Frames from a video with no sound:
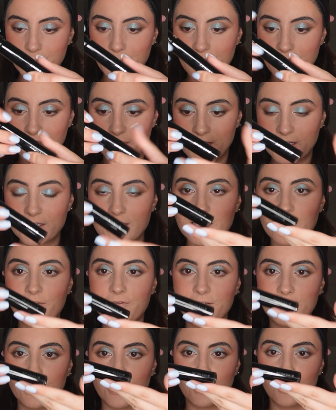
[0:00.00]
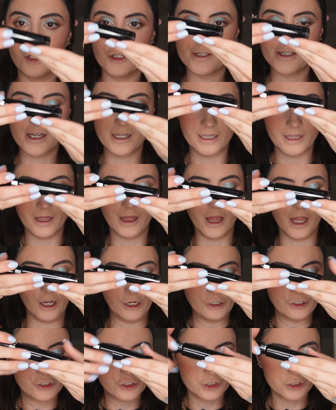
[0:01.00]
But this feels
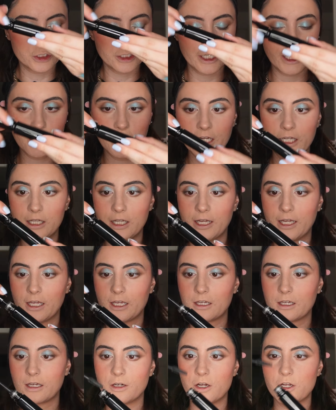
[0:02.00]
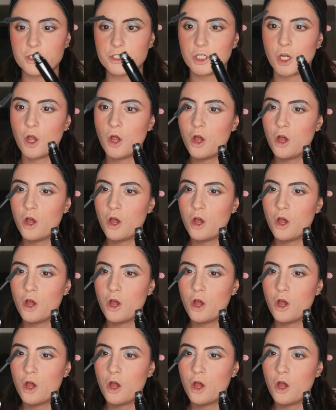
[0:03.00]
luxury, like, gosh.